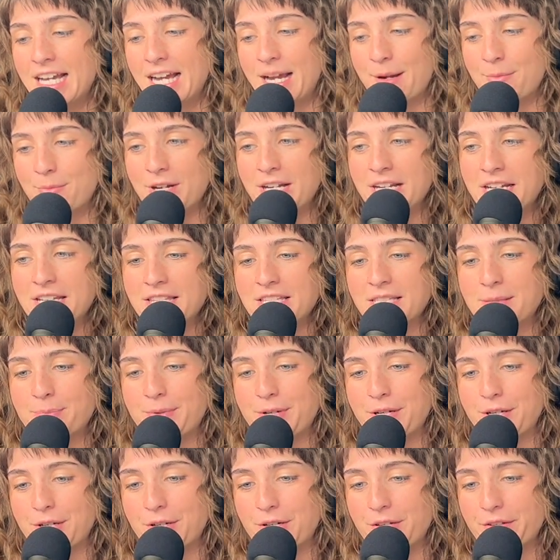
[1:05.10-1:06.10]
I'm reading this
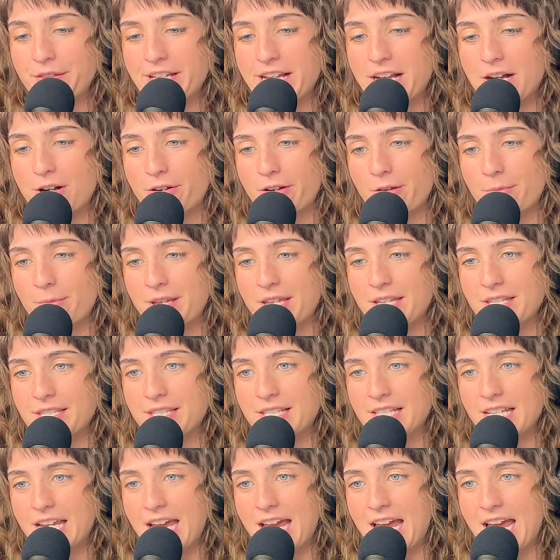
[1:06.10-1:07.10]
book called The
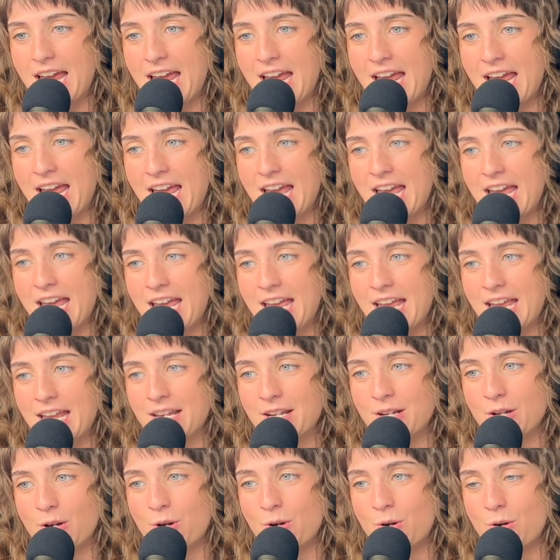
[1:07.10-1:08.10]
Alchemist,
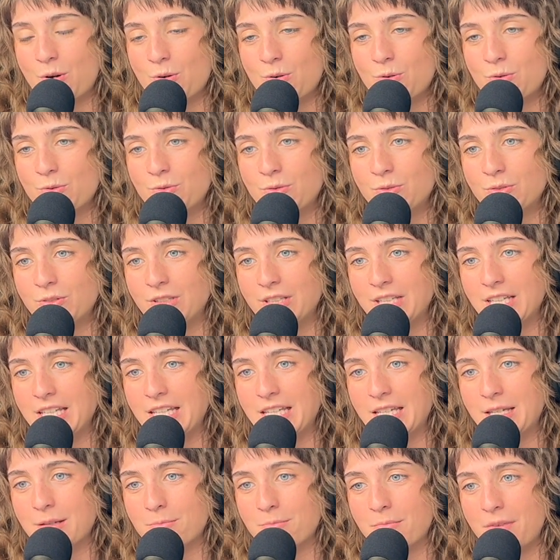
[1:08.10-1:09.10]
and
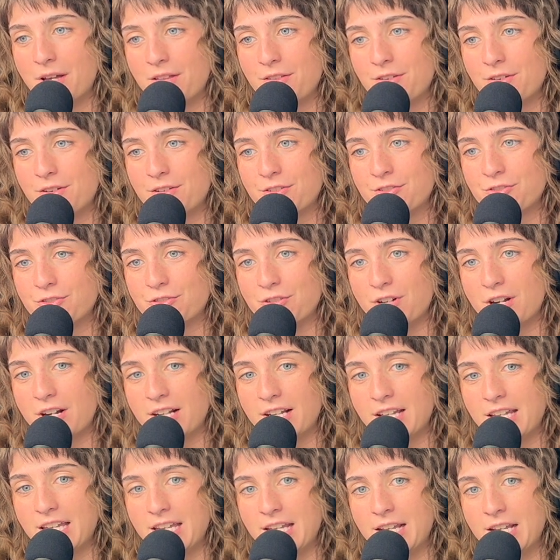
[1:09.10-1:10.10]
holy mother
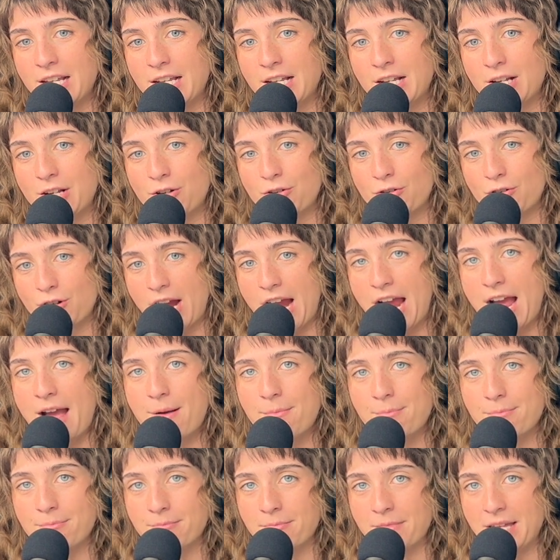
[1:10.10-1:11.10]
trucking
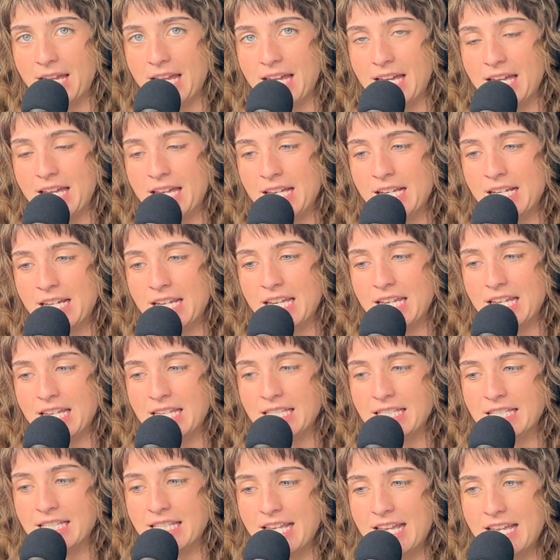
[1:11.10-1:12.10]
crap, man,
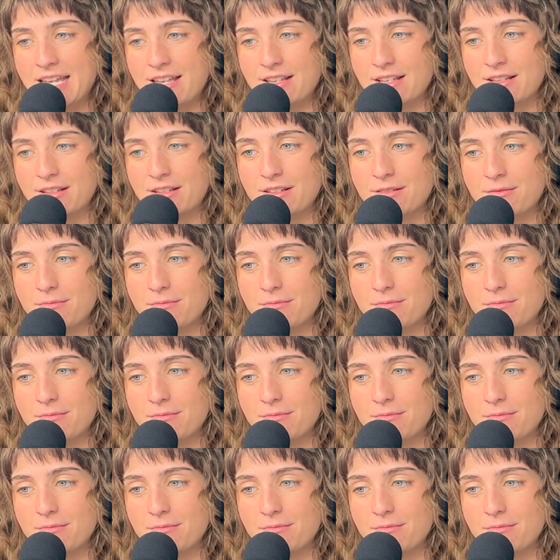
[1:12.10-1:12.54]
is it